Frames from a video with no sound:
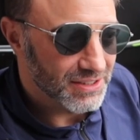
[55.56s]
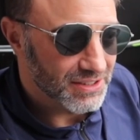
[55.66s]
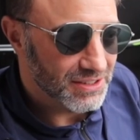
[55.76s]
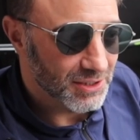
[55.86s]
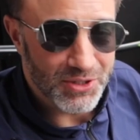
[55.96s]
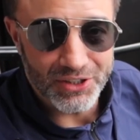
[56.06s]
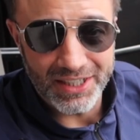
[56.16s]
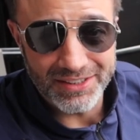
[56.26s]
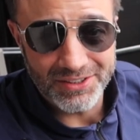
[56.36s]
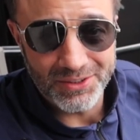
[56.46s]
Some of you
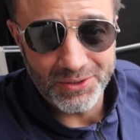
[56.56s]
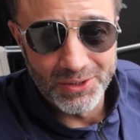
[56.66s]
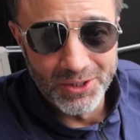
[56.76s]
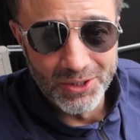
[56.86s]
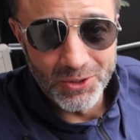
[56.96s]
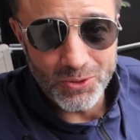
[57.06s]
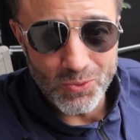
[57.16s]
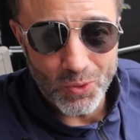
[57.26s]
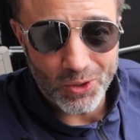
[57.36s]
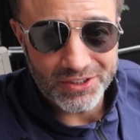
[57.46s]
guys
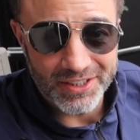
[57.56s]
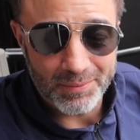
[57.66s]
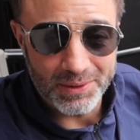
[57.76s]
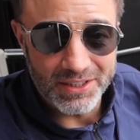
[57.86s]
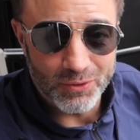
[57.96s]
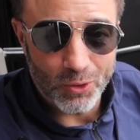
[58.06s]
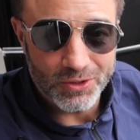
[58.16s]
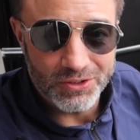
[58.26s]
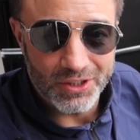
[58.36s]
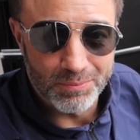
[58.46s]
who watch Japanese
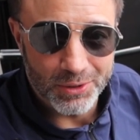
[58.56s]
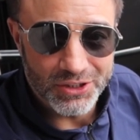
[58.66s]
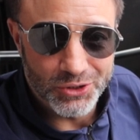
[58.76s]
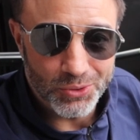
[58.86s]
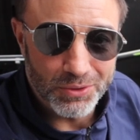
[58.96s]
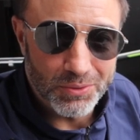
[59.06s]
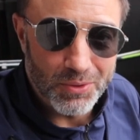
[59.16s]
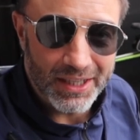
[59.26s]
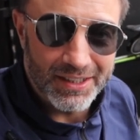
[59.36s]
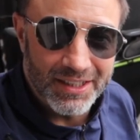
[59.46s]
vloggers, I'm pretty sure you would
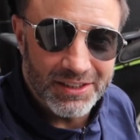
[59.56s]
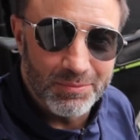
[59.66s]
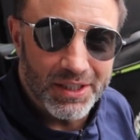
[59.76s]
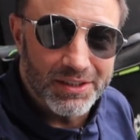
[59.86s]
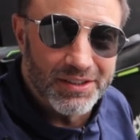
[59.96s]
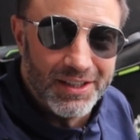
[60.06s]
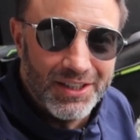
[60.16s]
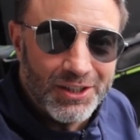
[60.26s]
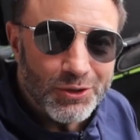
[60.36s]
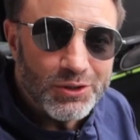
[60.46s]
recognize him as
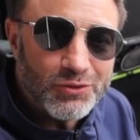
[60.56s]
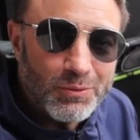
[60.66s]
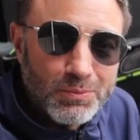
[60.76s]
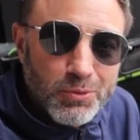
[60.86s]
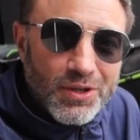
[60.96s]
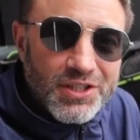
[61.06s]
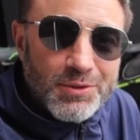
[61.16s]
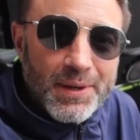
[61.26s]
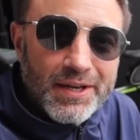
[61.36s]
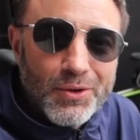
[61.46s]
Chris from Abroad in
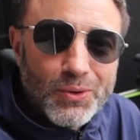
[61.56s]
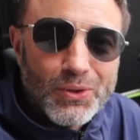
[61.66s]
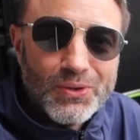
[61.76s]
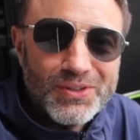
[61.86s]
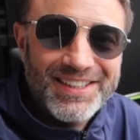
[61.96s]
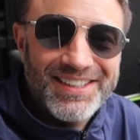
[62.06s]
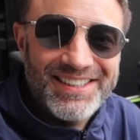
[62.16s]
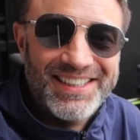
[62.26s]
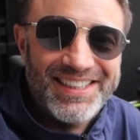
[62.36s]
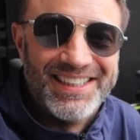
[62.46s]
Japan and Ryotaro.
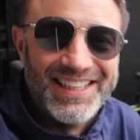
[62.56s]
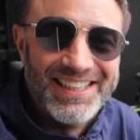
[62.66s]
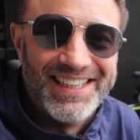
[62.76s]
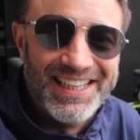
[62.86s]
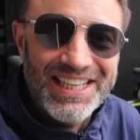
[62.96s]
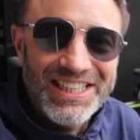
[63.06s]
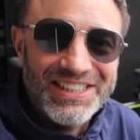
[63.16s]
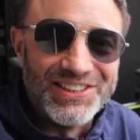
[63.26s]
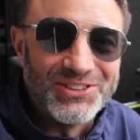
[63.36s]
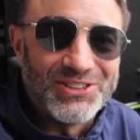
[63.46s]

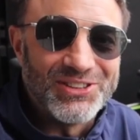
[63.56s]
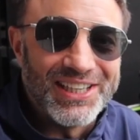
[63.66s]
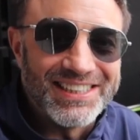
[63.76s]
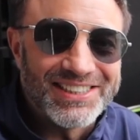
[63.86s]
Those two guys